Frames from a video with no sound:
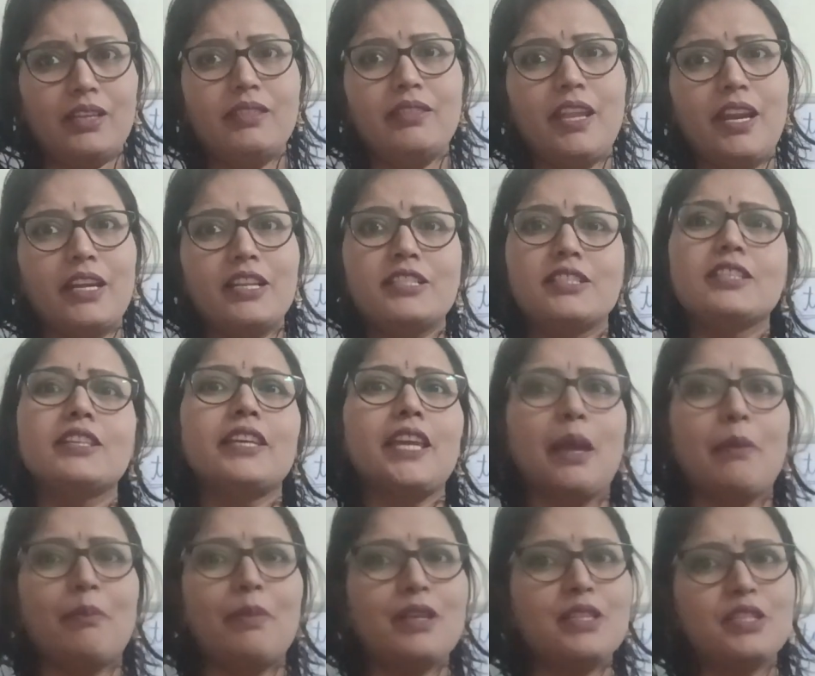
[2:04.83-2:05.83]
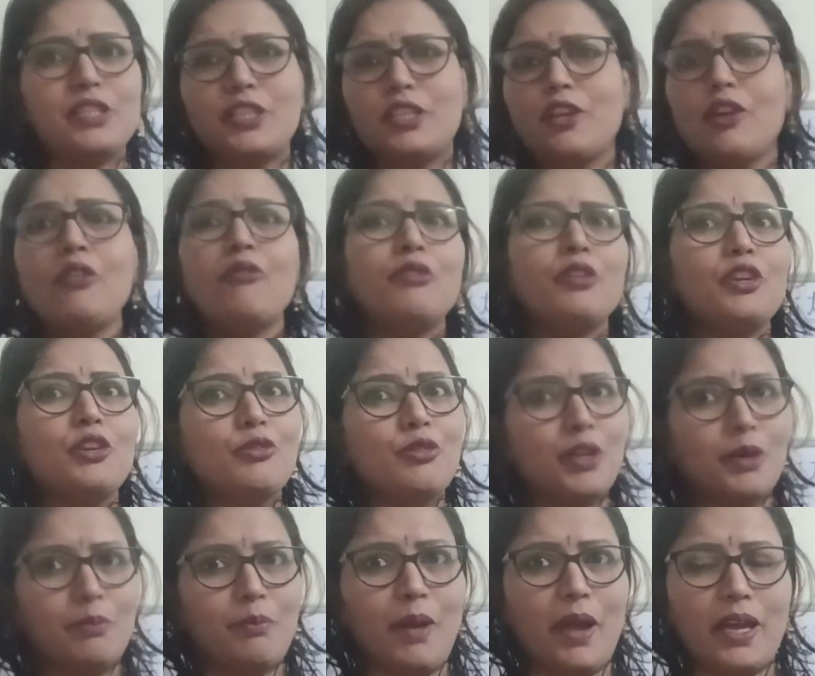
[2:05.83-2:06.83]
That is the capacity of your
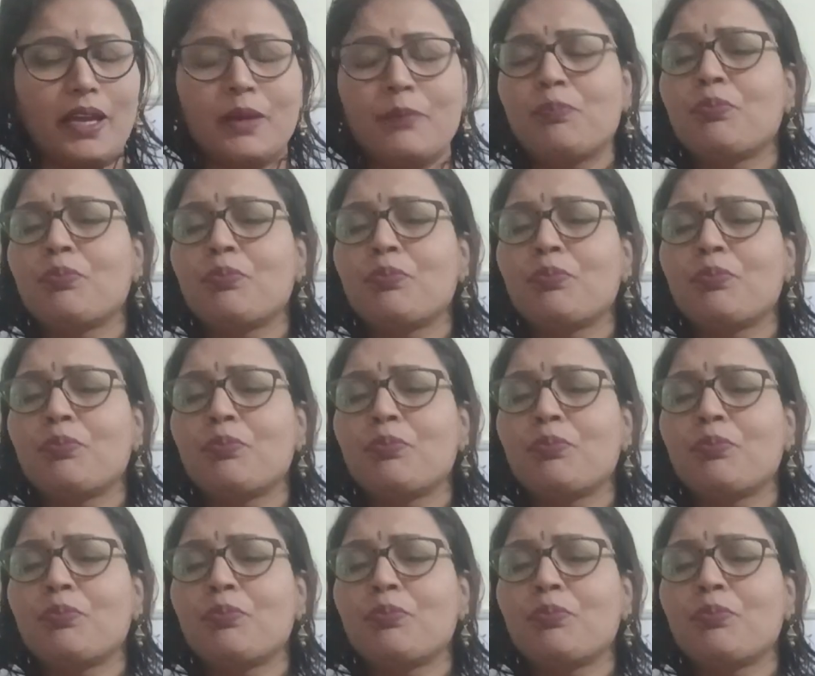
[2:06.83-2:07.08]
bag.